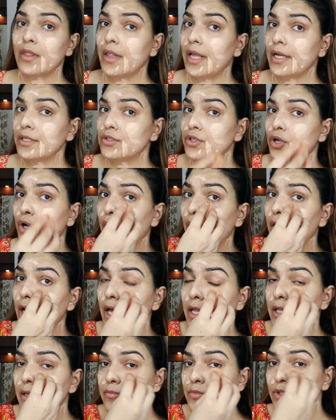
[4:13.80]
That's all.
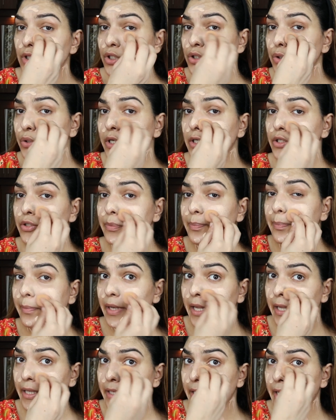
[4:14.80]
And I'm just going to
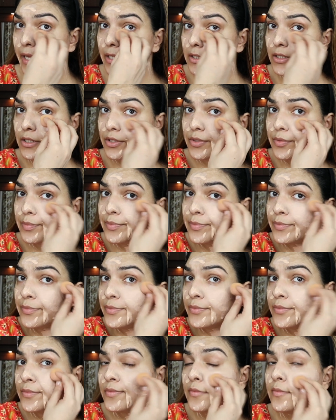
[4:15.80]
blend this
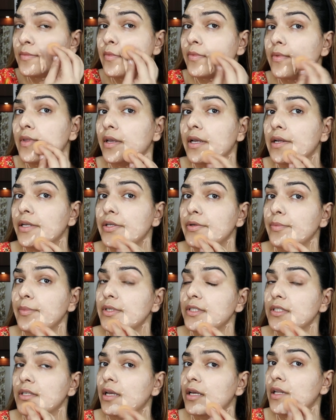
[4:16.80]
into
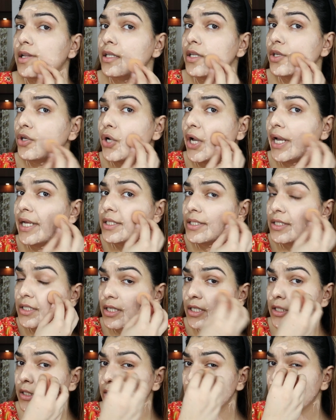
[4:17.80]
my skin, and you guys
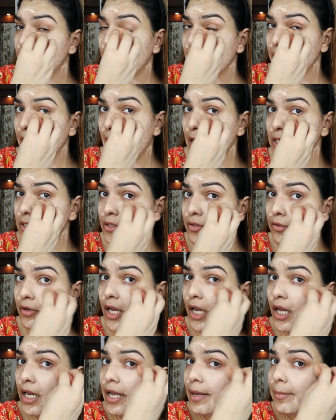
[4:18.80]
can see it has a
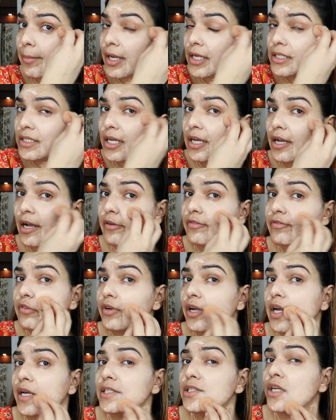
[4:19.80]
really amazing
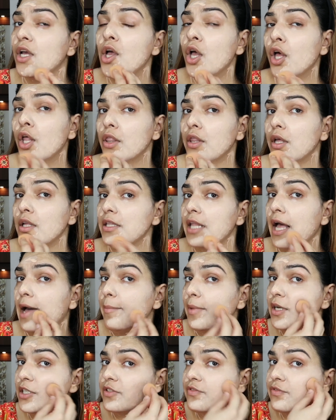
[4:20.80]
coverage. Not
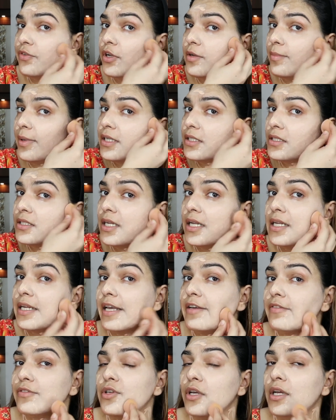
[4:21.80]
that much full, but it still
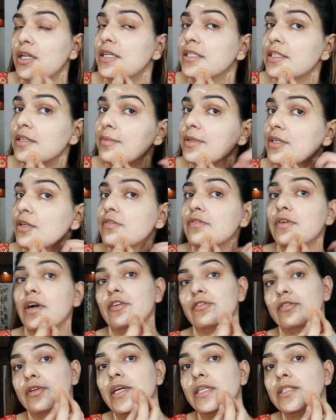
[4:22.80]
gives you a little bit of
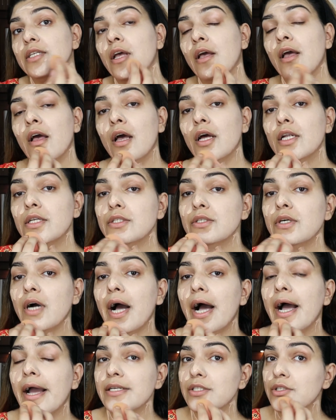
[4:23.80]
coverage to
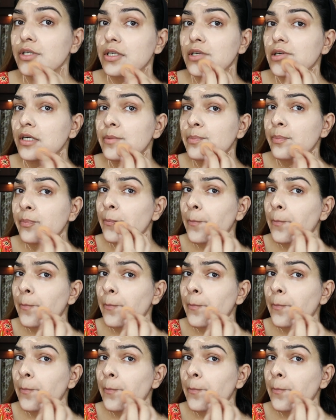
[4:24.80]
hide your